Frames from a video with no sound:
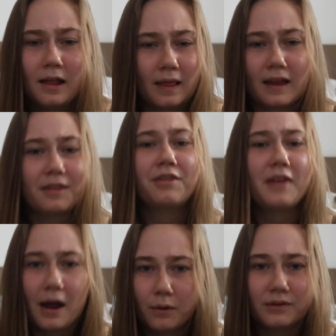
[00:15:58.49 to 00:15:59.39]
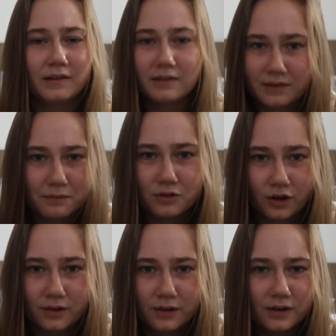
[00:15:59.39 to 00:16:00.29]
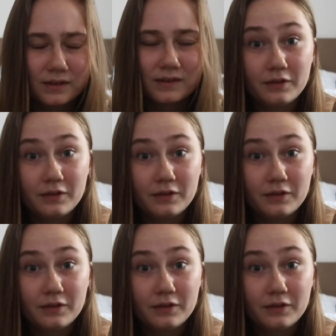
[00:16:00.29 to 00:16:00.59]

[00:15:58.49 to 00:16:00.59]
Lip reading: like thousands of dollars.